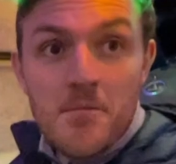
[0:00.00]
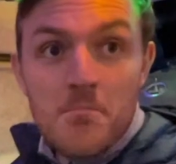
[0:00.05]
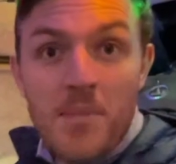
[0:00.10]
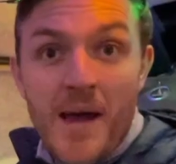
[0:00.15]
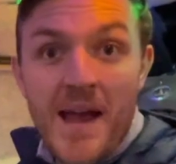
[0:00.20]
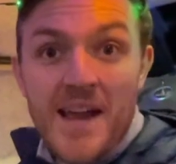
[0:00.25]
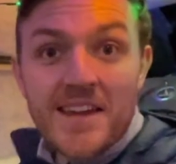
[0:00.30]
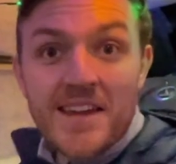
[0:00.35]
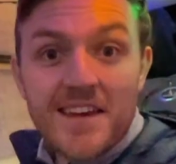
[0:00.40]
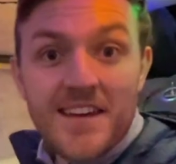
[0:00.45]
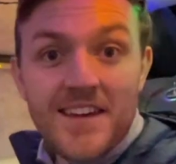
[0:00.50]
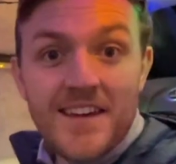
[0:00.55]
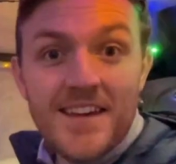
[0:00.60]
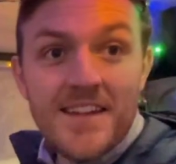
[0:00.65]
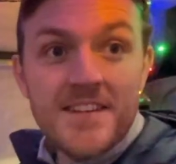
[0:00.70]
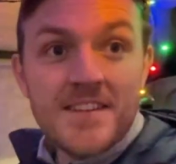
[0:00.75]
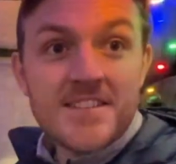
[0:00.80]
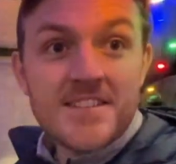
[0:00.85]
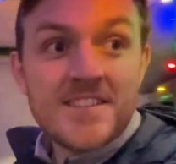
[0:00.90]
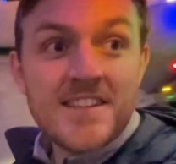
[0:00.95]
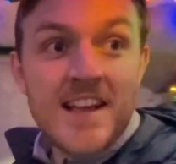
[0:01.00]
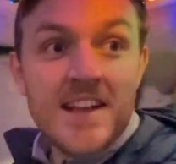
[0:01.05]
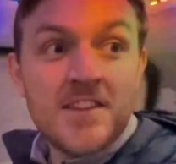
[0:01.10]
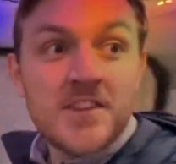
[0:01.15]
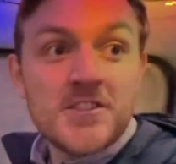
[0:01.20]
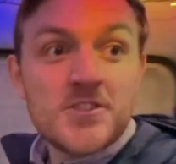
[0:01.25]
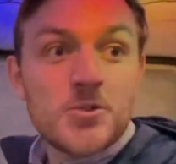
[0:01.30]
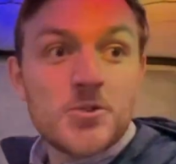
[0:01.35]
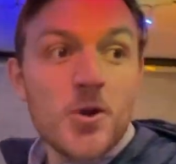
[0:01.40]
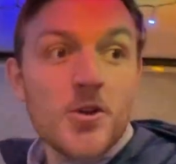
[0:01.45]
Back into
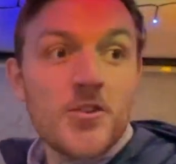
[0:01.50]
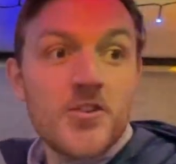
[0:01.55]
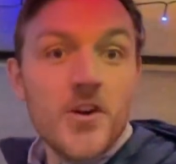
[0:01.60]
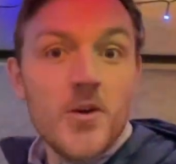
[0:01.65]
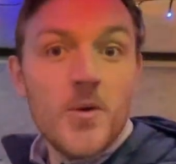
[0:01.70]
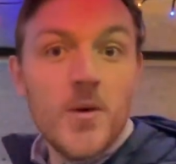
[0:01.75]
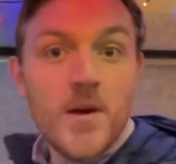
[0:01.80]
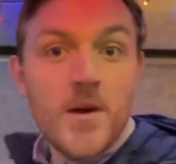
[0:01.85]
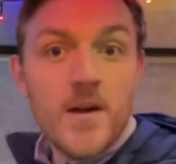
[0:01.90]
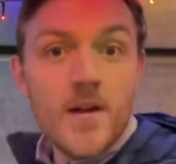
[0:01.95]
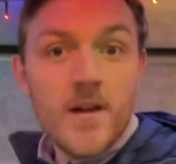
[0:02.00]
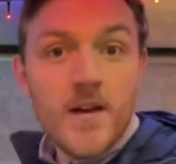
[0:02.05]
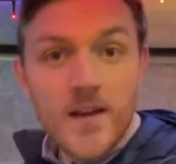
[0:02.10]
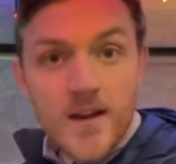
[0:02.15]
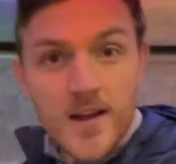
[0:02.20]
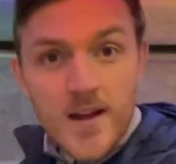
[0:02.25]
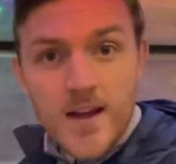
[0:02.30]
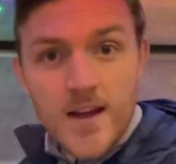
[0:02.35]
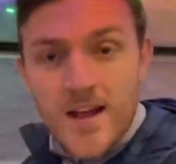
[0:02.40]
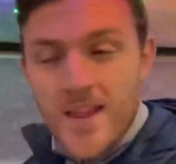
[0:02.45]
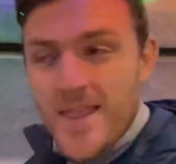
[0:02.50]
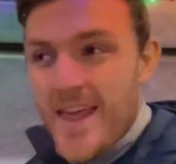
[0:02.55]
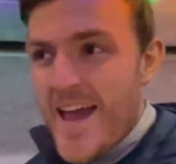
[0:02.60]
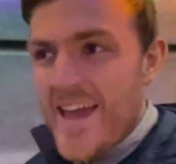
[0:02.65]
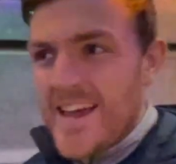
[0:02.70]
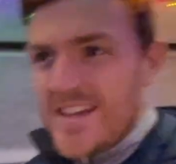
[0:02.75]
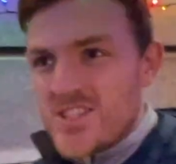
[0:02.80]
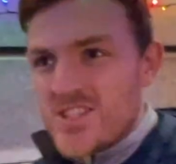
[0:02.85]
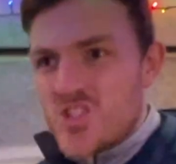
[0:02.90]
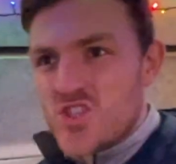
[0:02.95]
Santa's grotto. That
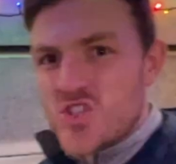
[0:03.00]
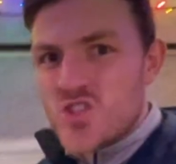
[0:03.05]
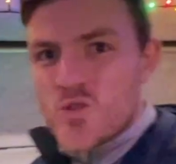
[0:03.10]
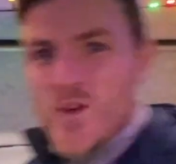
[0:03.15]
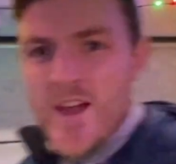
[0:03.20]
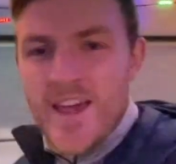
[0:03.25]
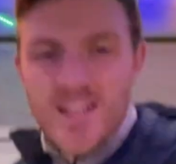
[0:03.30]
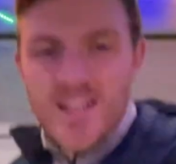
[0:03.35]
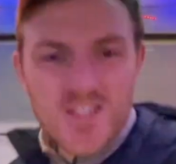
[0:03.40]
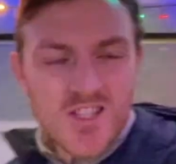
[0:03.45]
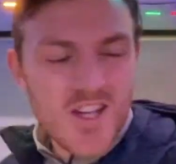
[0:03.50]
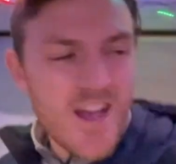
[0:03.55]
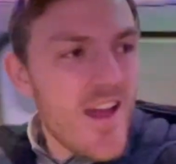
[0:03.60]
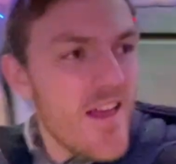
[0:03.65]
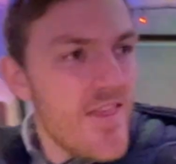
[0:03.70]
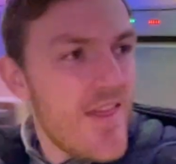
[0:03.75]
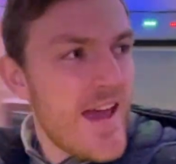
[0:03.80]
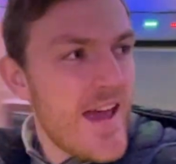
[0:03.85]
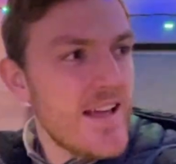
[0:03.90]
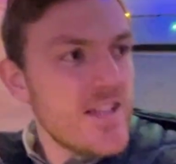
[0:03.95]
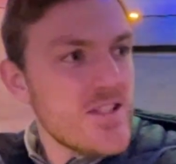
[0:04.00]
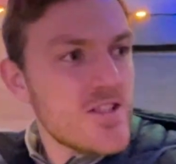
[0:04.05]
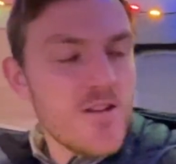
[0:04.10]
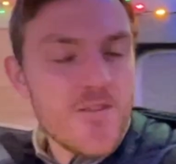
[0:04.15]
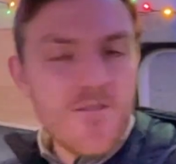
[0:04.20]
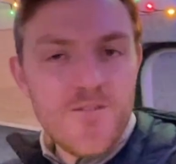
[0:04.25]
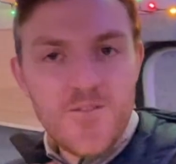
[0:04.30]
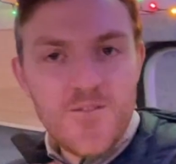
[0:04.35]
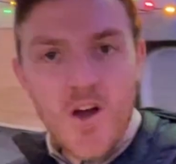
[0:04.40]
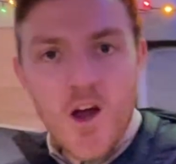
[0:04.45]
is strange. That is the
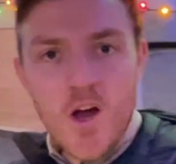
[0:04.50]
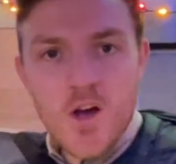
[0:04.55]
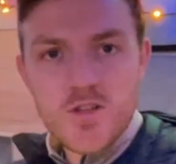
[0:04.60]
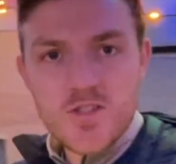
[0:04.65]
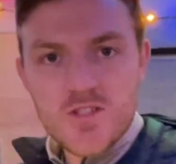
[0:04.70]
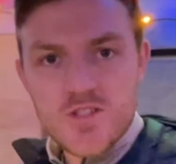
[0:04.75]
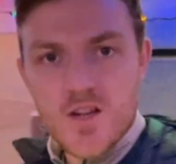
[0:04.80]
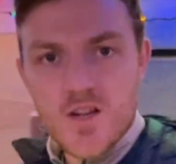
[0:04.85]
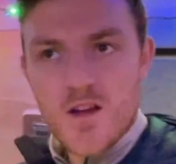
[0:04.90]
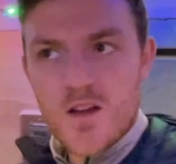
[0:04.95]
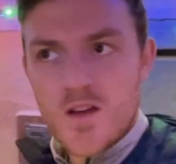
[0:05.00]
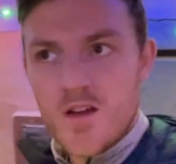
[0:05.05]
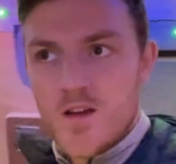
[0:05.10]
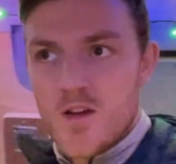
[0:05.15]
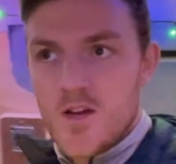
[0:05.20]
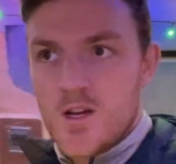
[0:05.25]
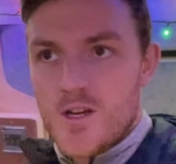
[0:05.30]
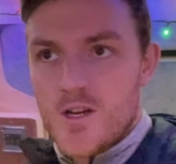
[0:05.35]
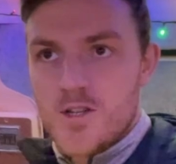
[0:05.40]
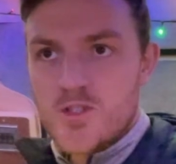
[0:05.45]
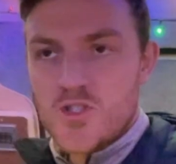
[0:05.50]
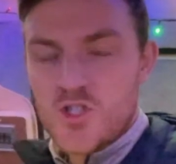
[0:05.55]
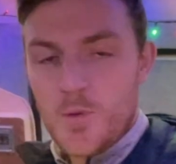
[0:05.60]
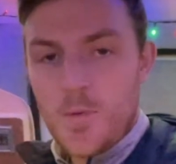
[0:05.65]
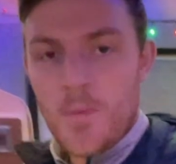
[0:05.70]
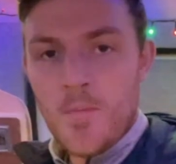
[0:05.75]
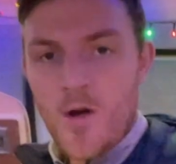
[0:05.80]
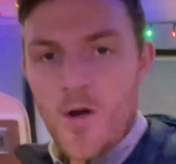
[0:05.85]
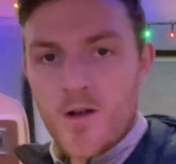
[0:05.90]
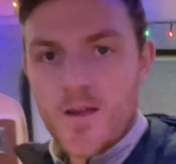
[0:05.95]
first
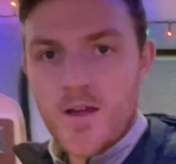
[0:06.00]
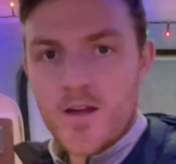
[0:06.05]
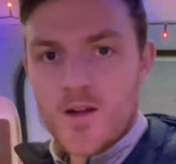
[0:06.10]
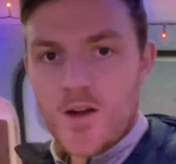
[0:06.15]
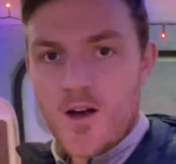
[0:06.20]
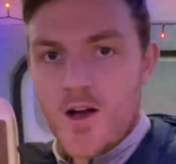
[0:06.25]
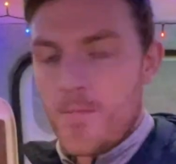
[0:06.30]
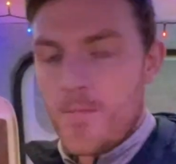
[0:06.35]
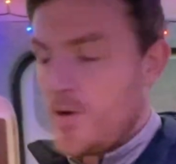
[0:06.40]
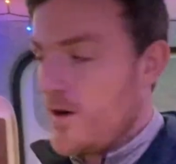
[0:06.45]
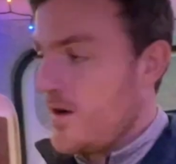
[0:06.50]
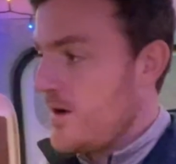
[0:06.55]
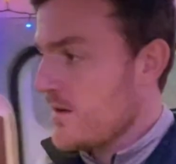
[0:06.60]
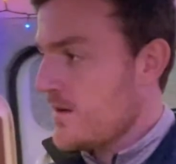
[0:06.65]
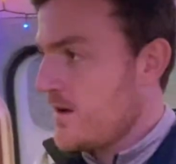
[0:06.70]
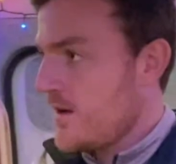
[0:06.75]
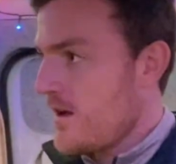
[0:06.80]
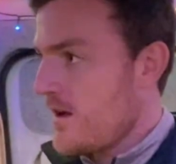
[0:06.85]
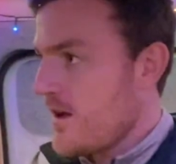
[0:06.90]
supermarket car park.